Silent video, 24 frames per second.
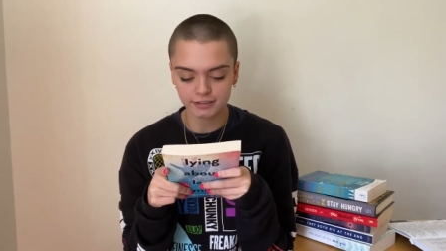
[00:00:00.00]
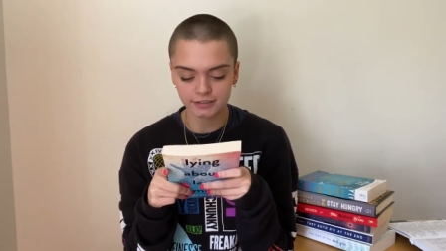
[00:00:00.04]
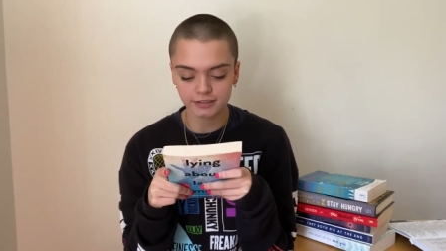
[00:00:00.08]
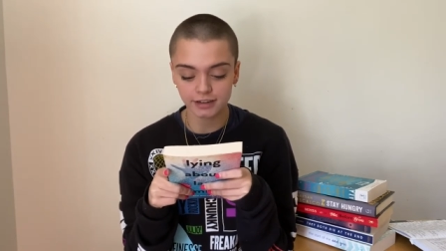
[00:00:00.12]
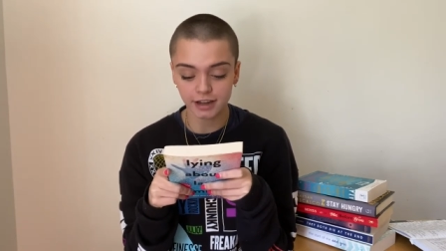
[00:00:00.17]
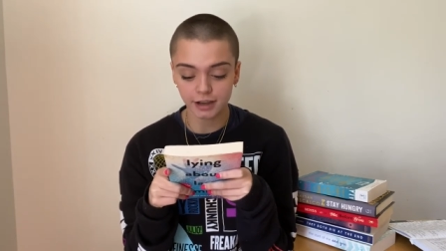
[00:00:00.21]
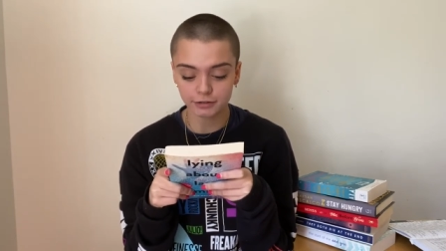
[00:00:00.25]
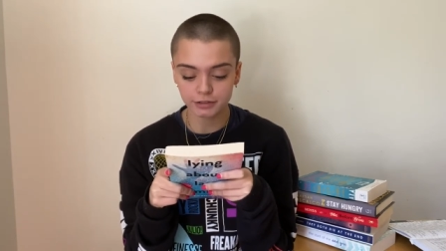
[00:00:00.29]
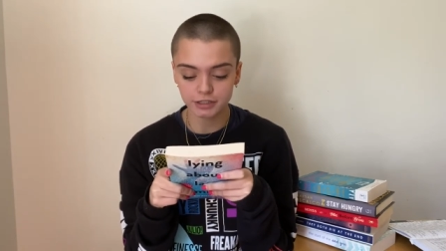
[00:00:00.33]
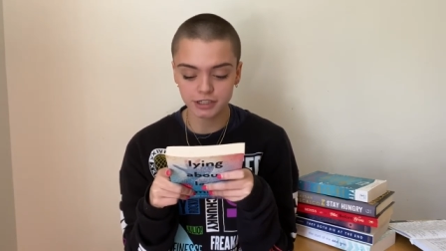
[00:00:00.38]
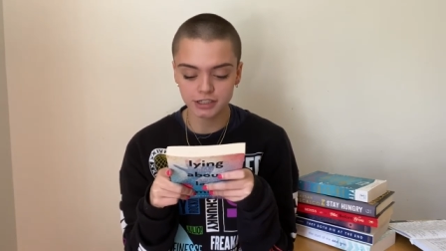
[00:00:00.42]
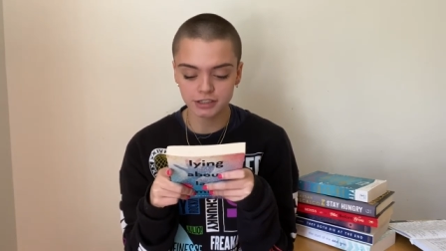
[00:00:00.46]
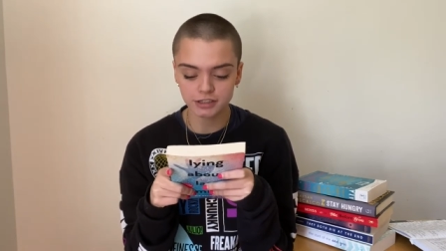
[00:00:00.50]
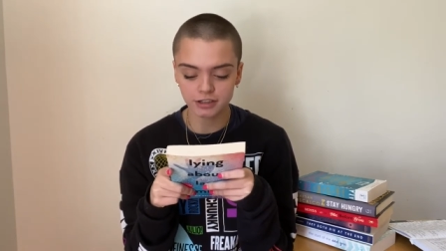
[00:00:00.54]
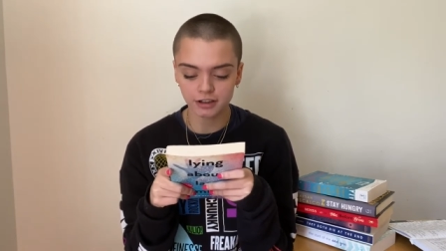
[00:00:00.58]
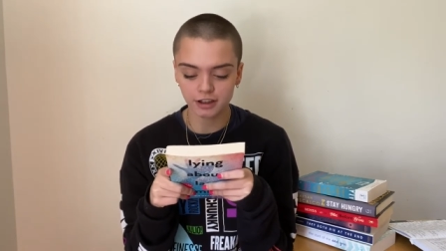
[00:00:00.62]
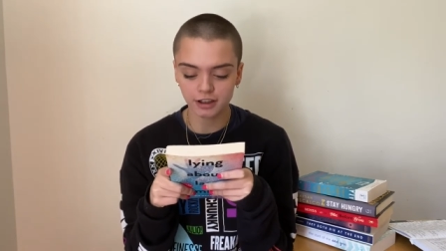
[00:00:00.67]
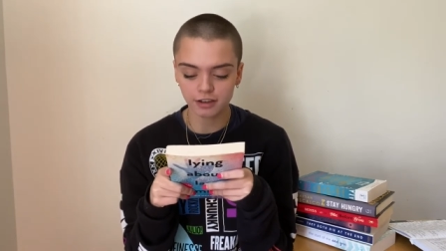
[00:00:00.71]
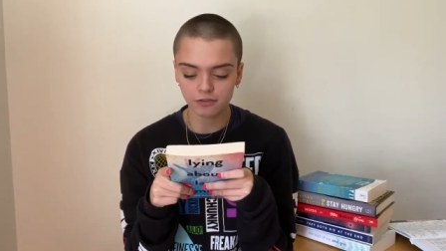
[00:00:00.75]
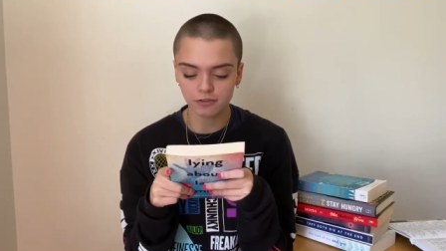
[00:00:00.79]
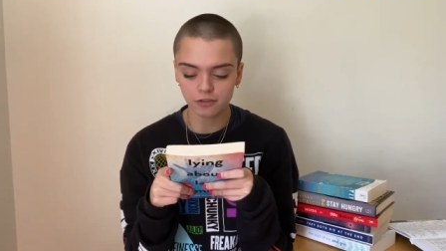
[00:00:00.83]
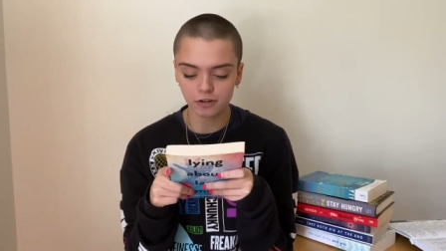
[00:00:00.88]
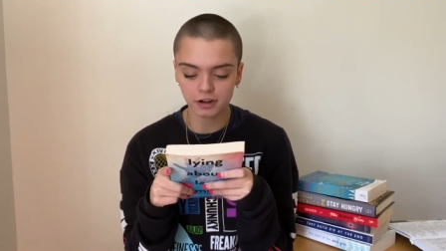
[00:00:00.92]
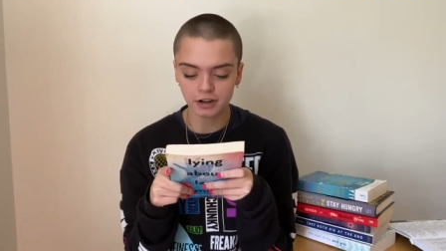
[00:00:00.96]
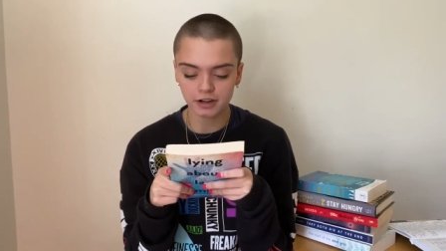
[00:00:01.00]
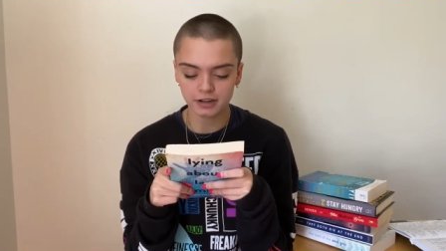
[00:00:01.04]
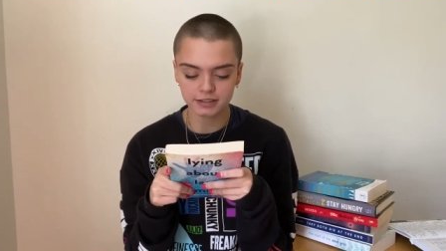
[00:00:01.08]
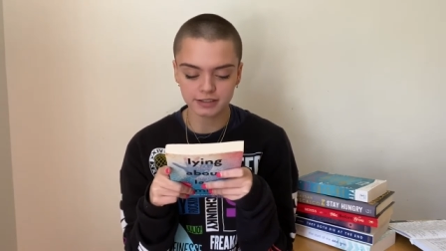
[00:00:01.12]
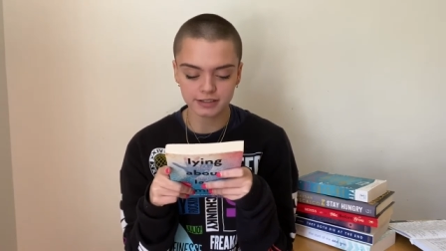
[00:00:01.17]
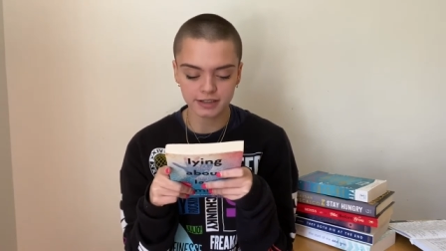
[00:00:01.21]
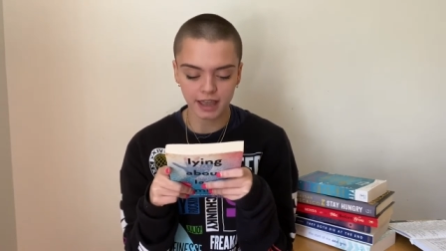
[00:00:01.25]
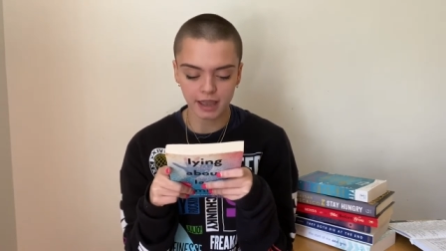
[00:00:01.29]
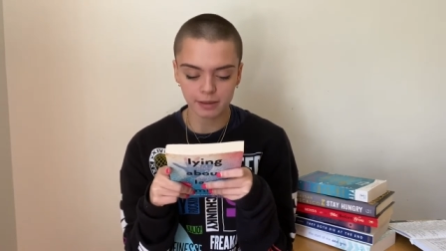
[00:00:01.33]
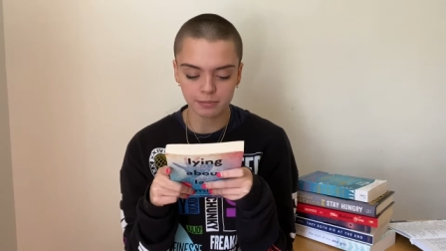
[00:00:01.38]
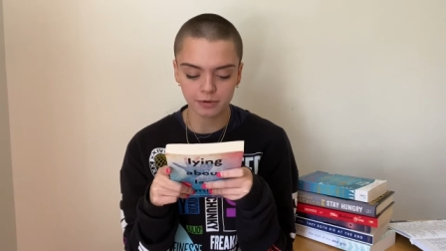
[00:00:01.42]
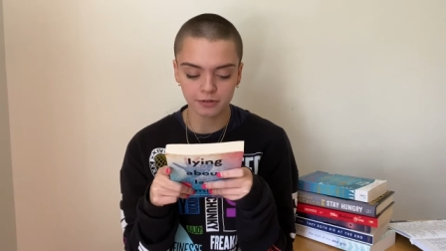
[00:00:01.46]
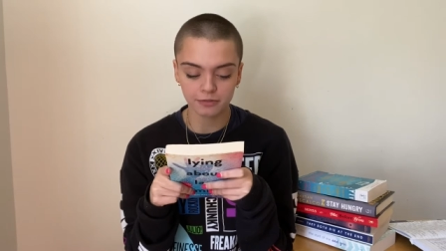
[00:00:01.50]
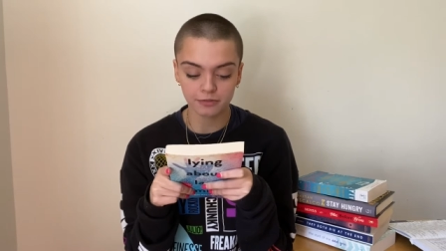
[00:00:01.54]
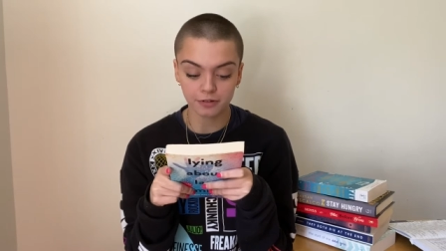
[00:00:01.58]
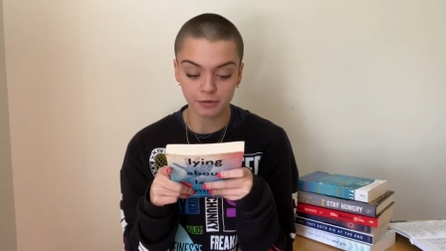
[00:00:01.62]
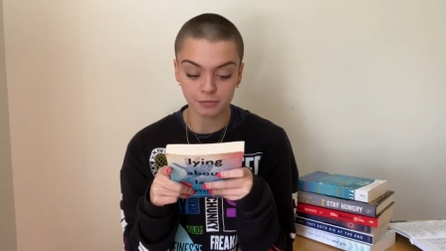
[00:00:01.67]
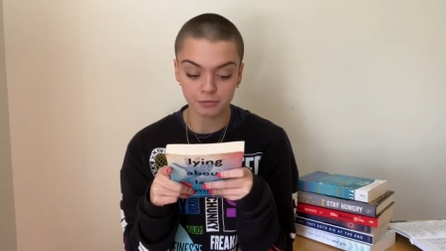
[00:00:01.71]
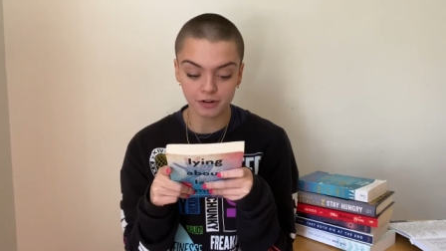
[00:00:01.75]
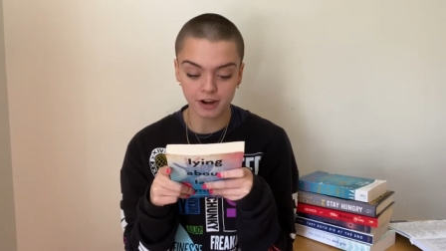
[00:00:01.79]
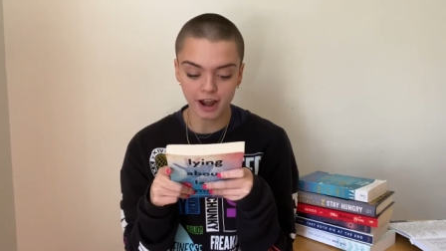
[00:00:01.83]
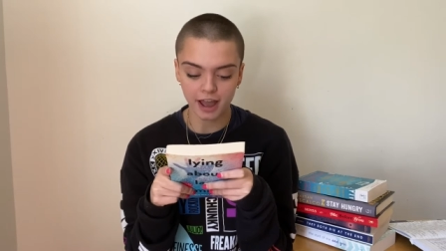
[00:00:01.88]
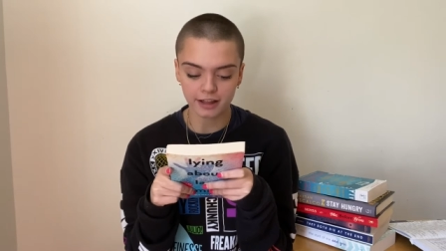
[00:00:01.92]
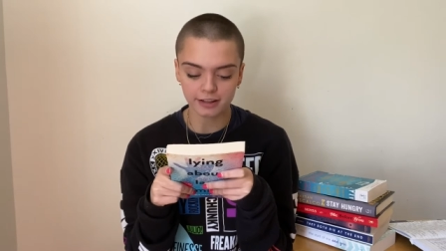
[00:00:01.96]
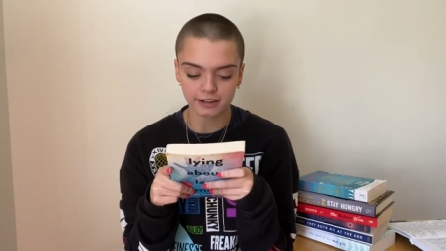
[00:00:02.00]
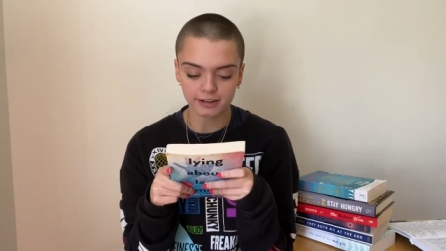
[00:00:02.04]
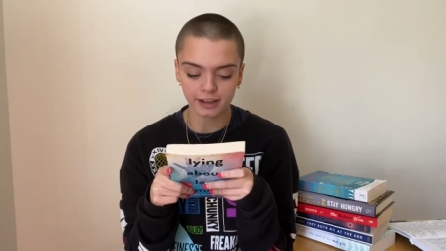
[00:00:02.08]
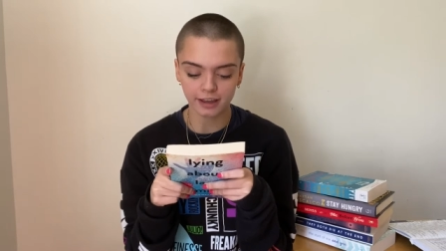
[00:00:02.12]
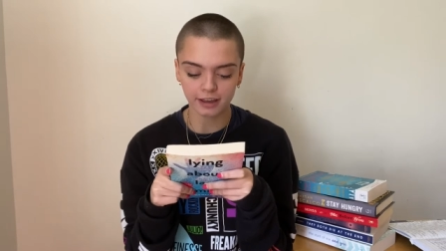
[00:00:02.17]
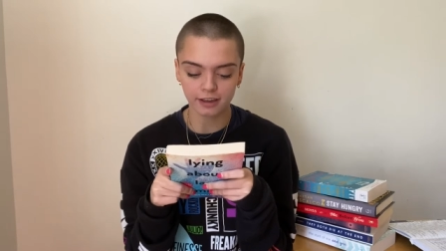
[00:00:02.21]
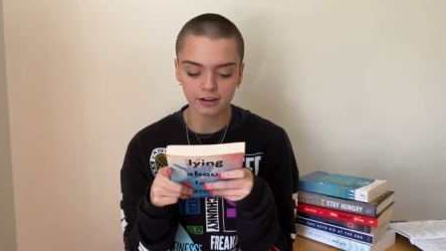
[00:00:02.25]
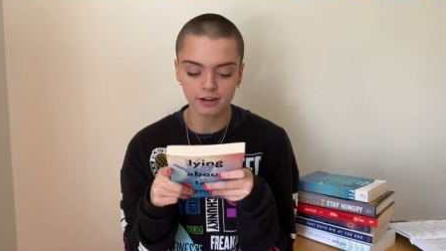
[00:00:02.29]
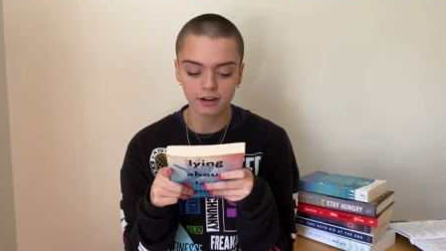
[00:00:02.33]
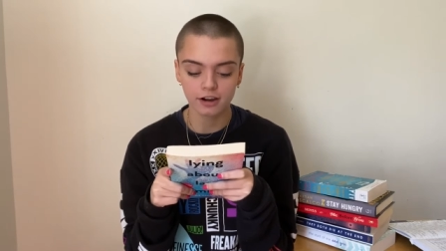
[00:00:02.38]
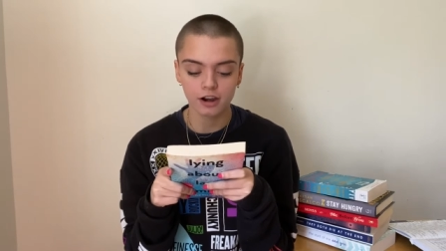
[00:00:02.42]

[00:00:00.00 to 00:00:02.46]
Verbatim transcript: Now she's looking for an escape from reality.